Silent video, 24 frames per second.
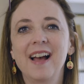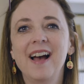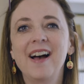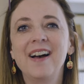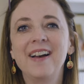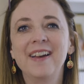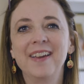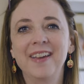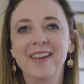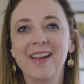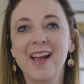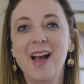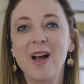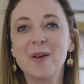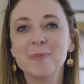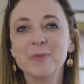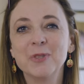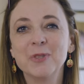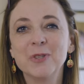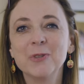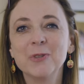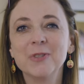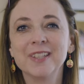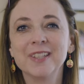Hi, I'm
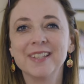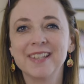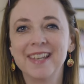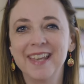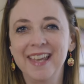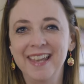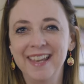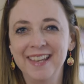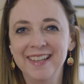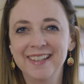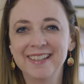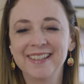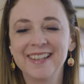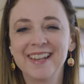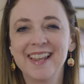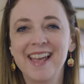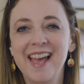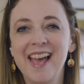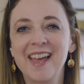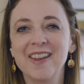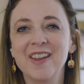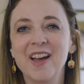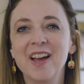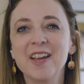Susan Cain,
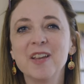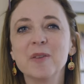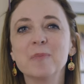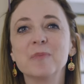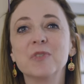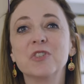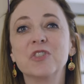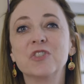and I am